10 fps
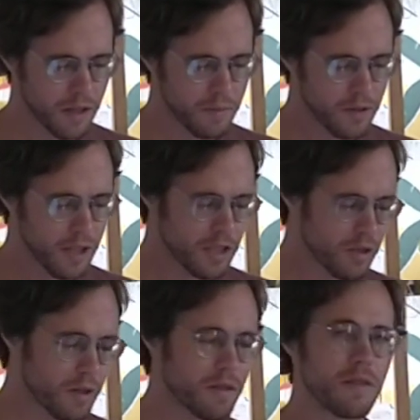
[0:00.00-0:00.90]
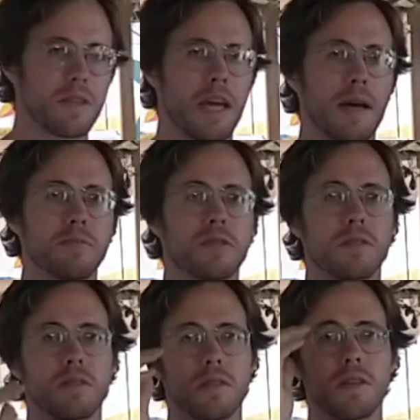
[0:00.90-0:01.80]
So that's 250 amps.
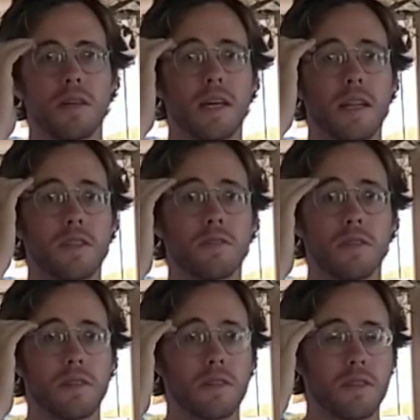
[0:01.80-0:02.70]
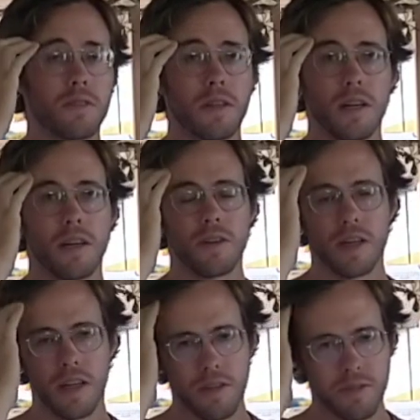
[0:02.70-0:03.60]
So you can get a
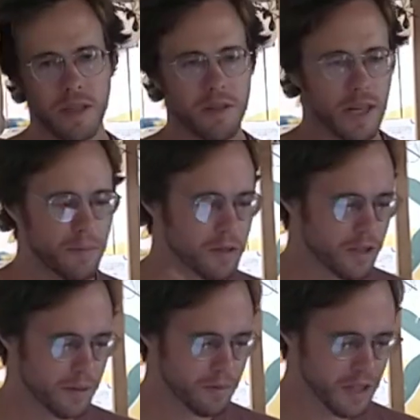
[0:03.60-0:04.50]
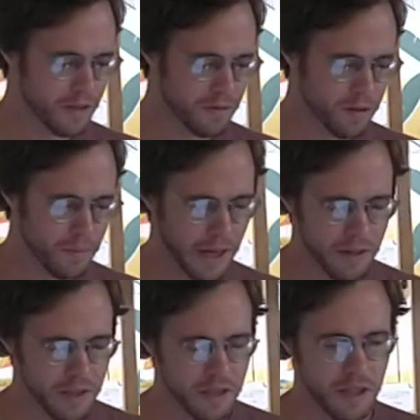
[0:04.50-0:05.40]
300 amp circuit breaker for the
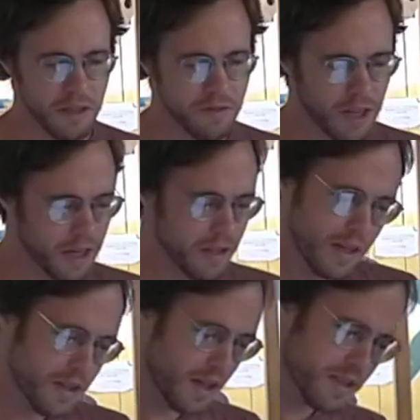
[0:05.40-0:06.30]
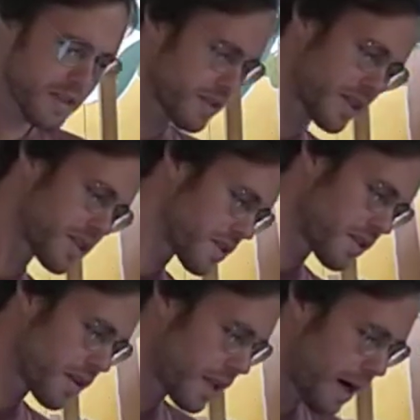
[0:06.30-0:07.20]
batteries, and that's fine. That's
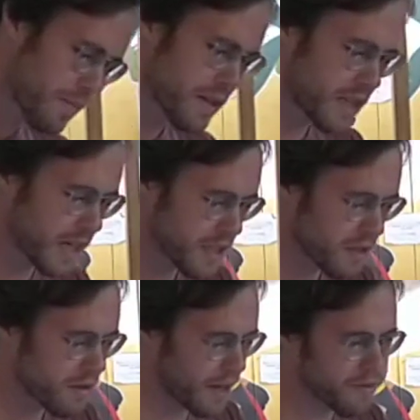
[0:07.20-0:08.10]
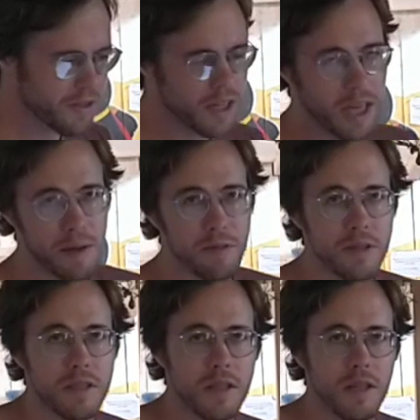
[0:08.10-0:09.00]
still a lot, but as long as you have thick
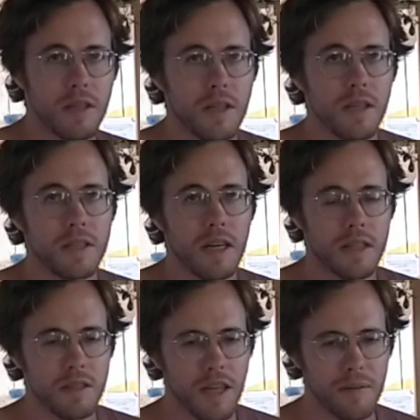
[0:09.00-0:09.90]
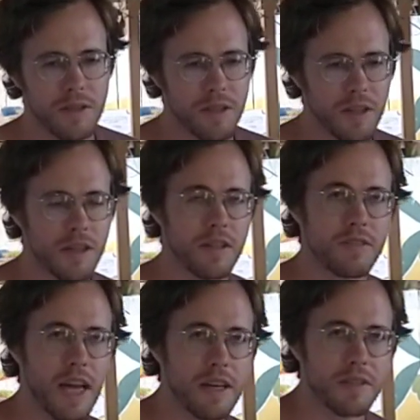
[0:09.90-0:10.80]
cables, as long as your cables are thick enough
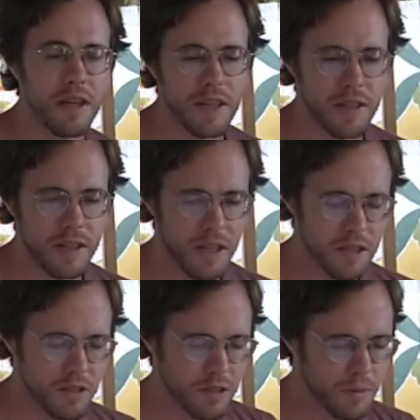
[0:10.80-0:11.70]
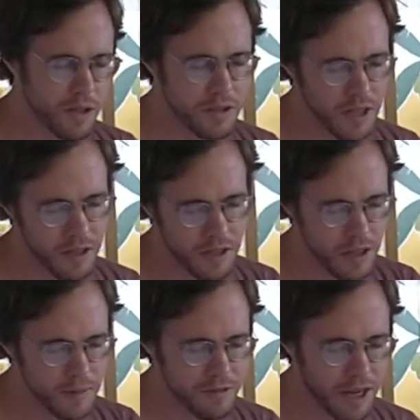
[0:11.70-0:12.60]
to handle that and your connections are well done,
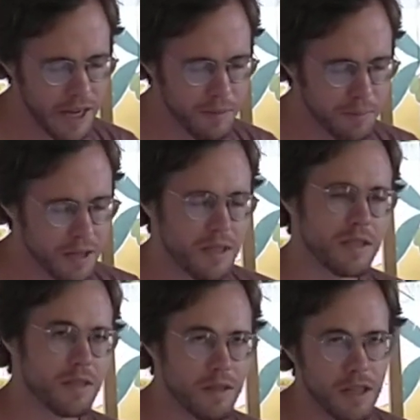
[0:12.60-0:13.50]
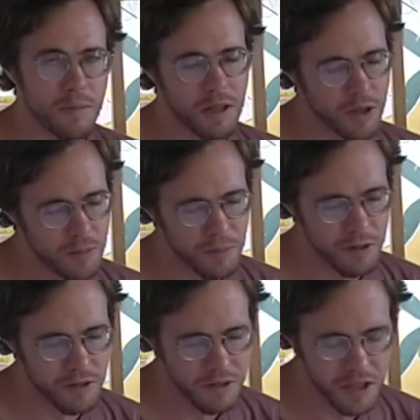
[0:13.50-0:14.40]
it'll be fine. But it's going to be a little bit
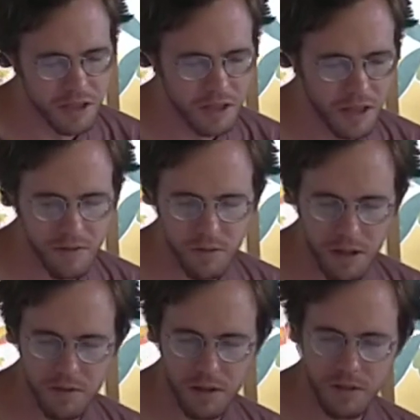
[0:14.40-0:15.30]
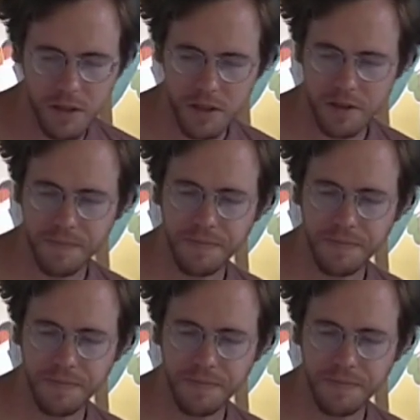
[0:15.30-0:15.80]
more efficient to have 24 volts.